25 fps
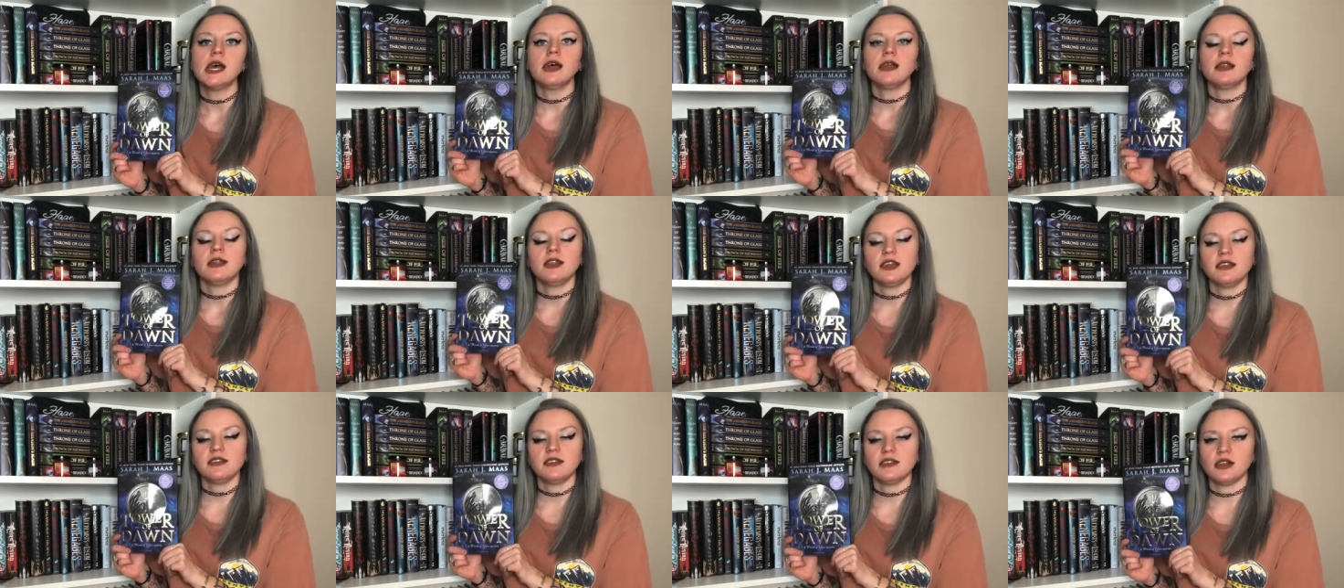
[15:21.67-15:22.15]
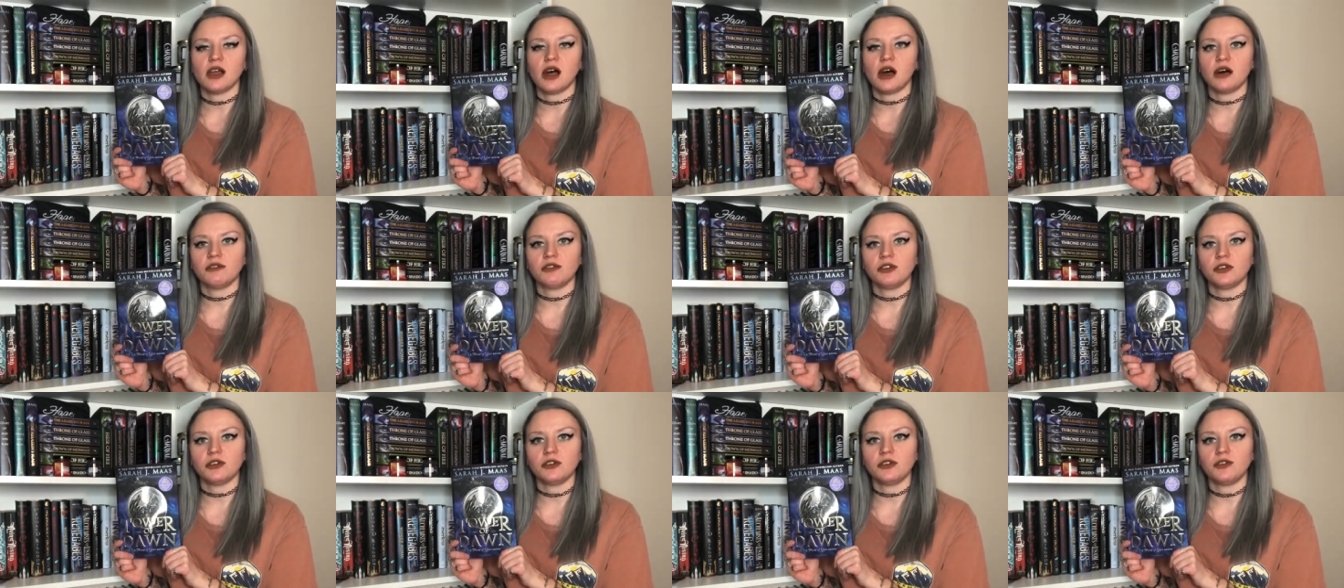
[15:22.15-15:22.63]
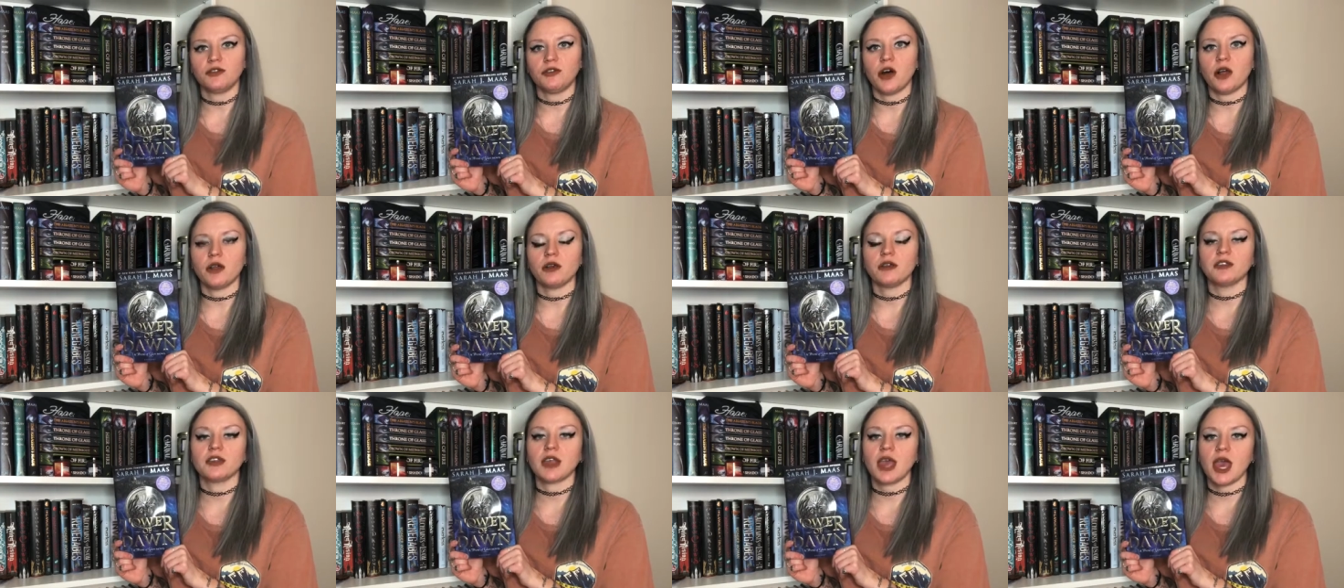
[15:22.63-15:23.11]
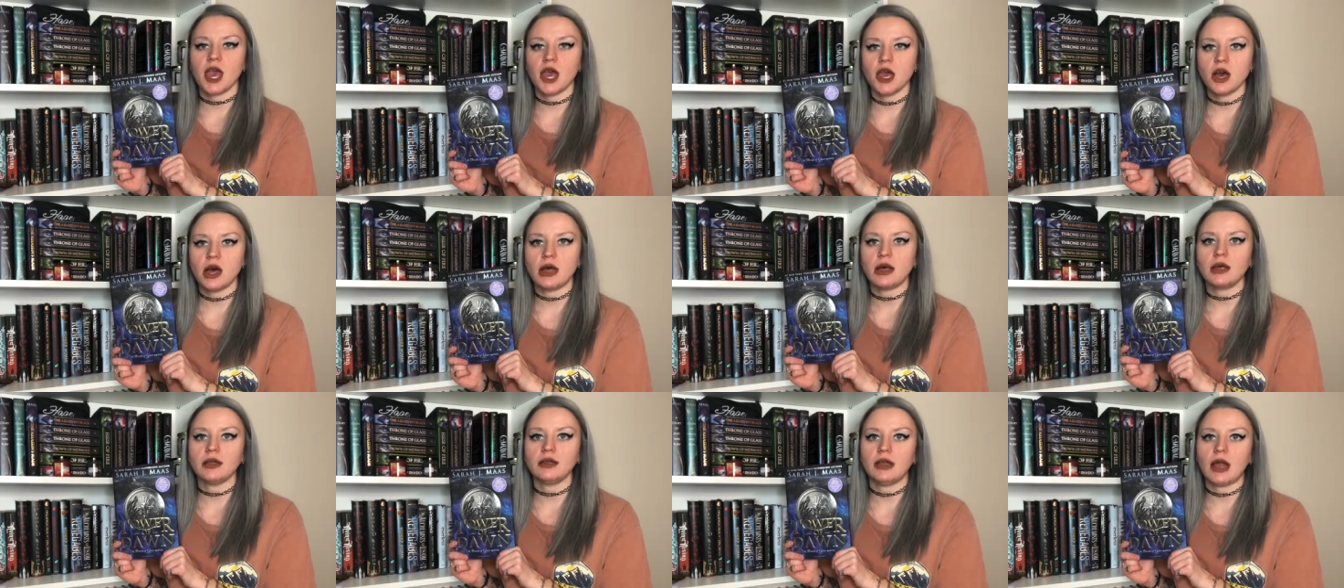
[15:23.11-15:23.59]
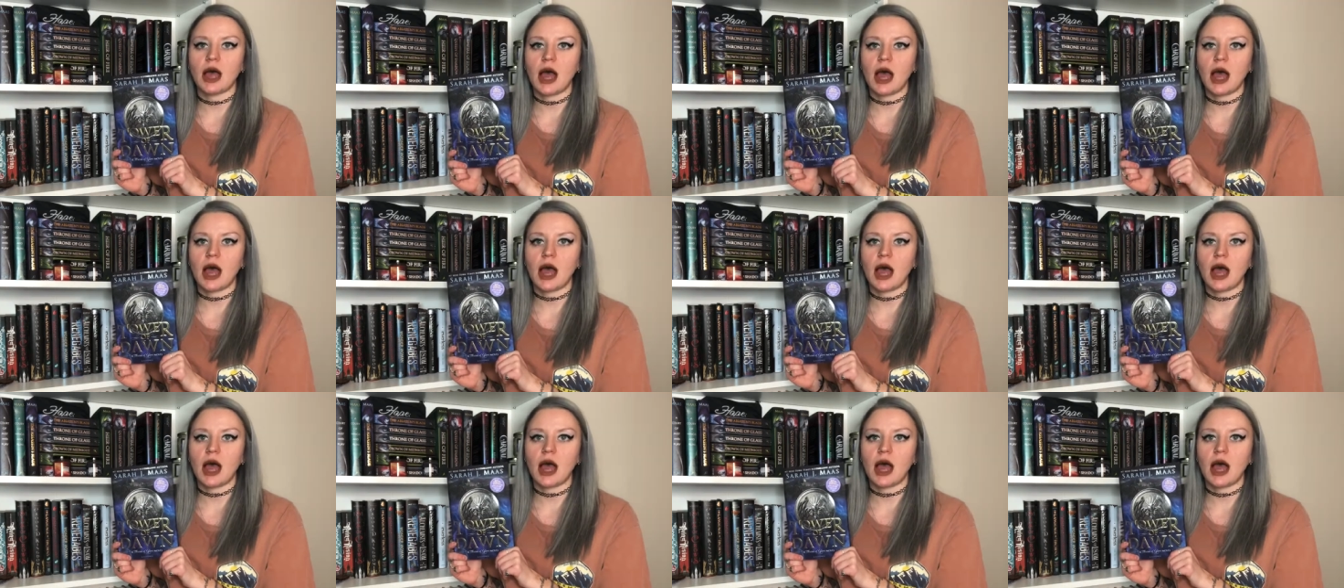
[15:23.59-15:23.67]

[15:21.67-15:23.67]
This novel follows Chaol,